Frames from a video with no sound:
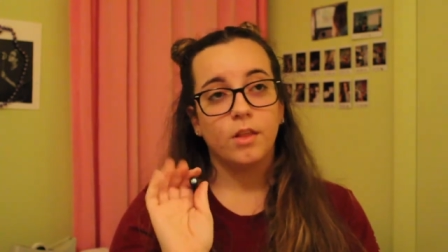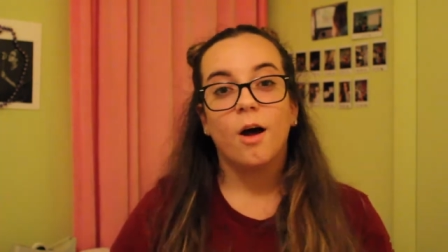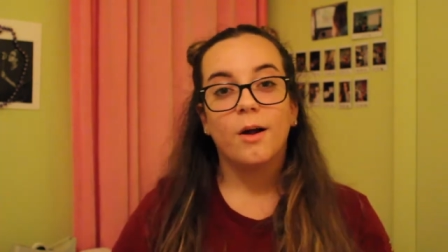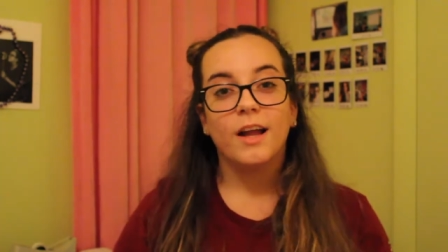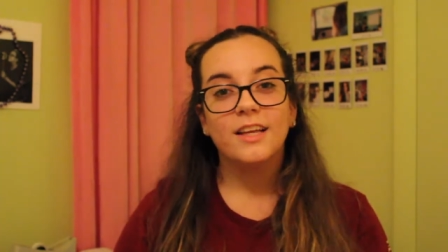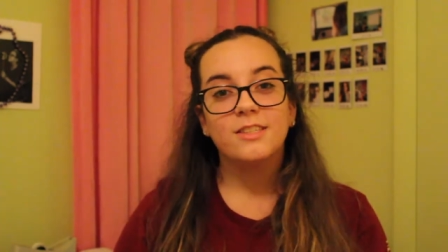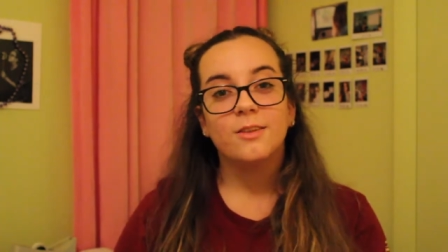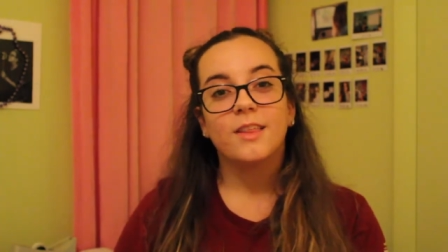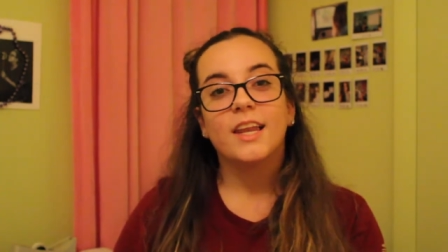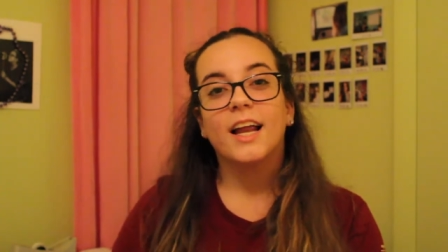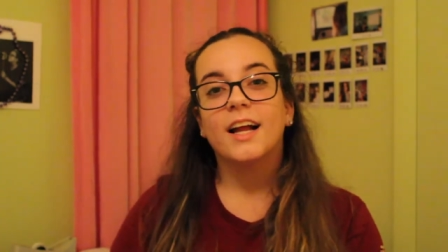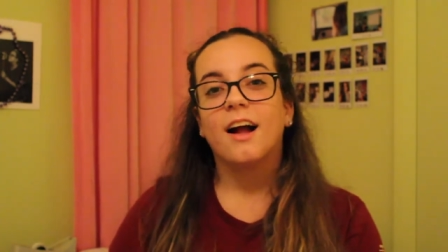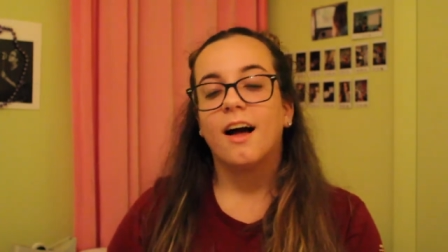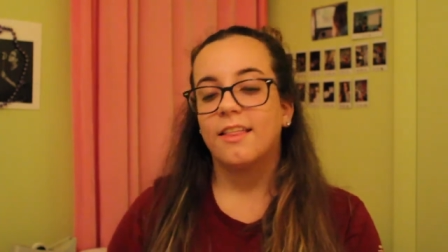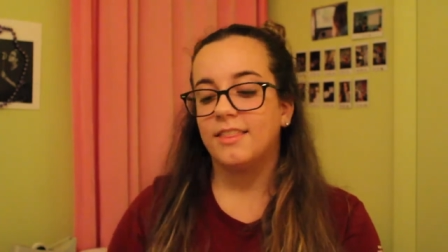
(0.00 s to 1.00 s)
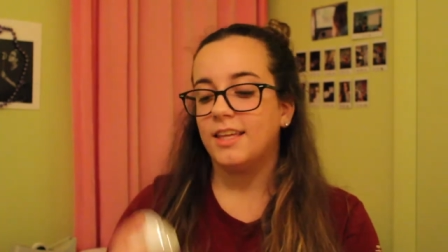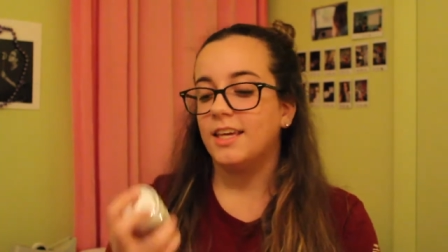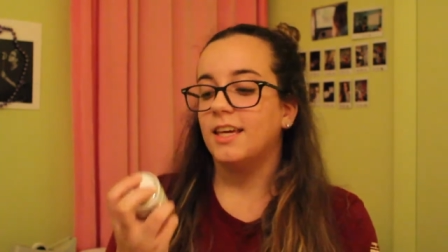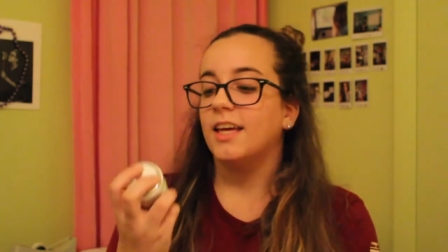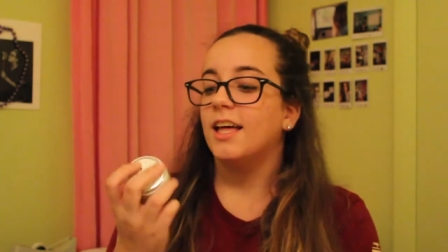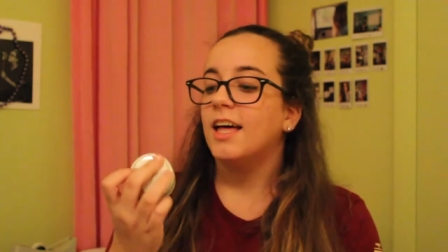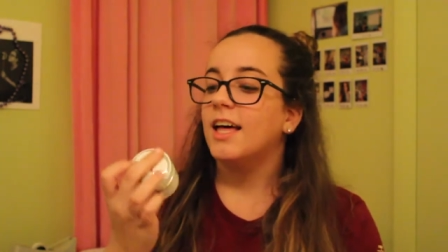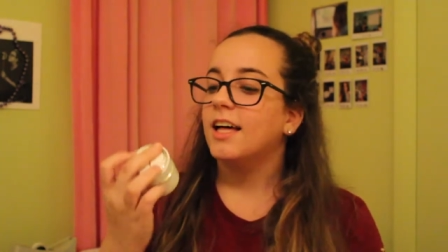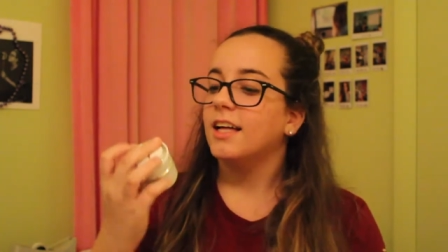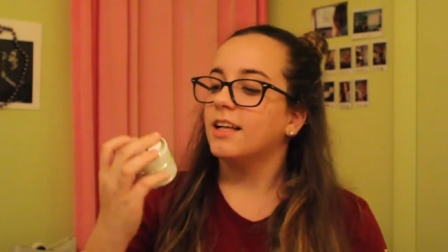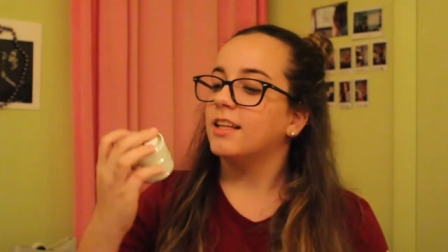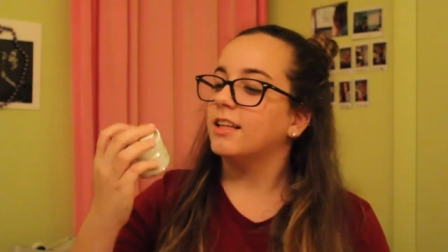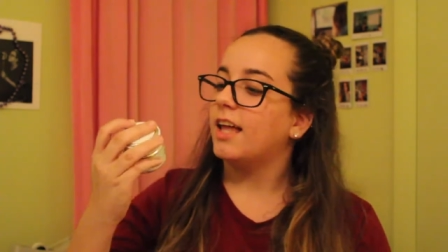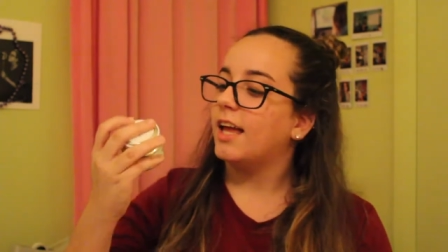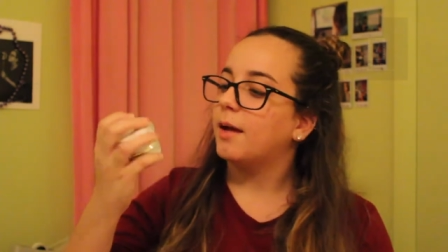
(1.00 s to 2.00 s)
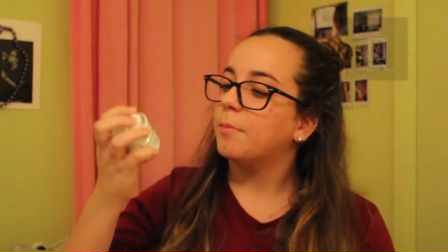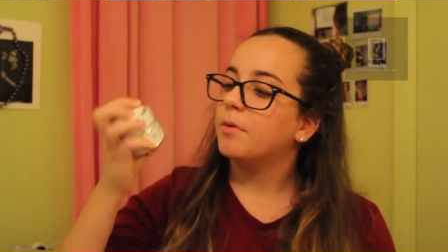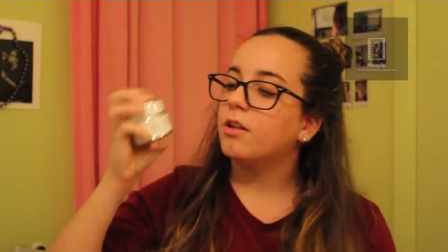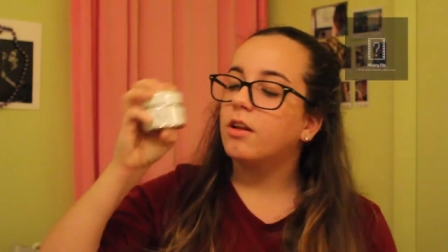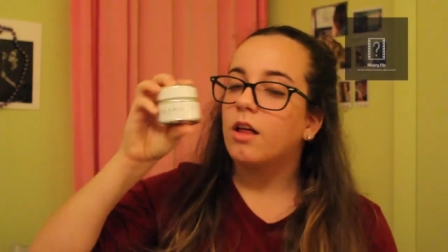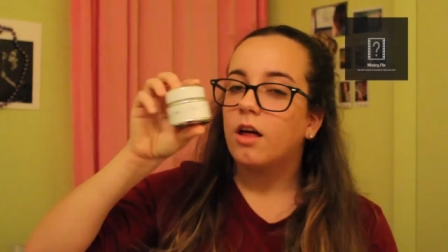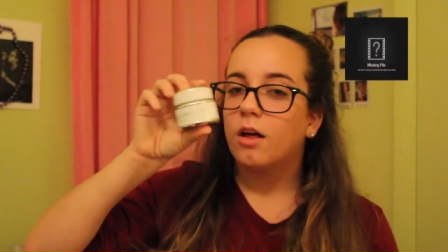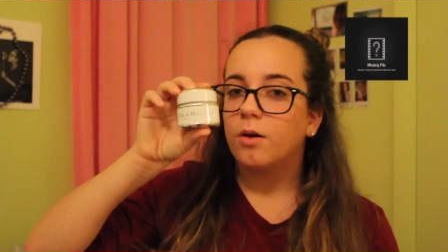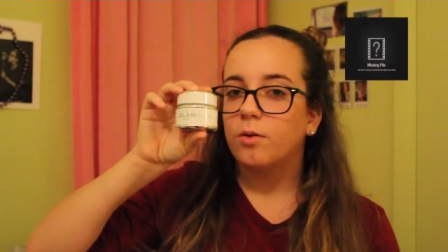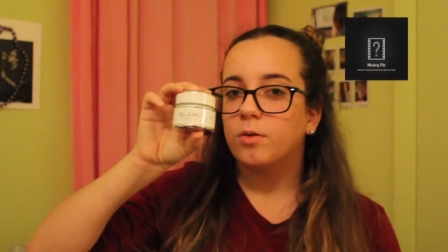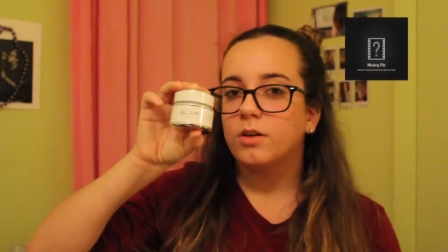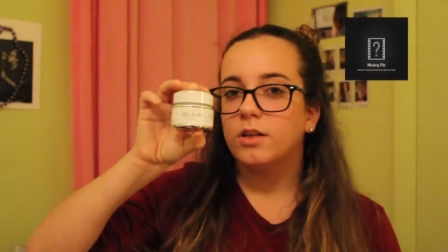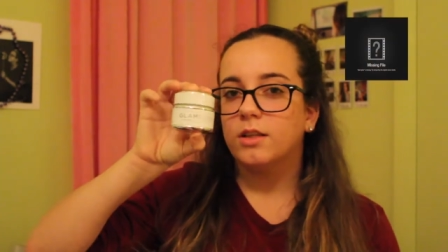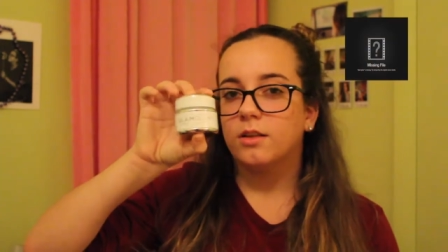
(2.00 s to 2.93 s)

Okay, so then I got the Glam Glow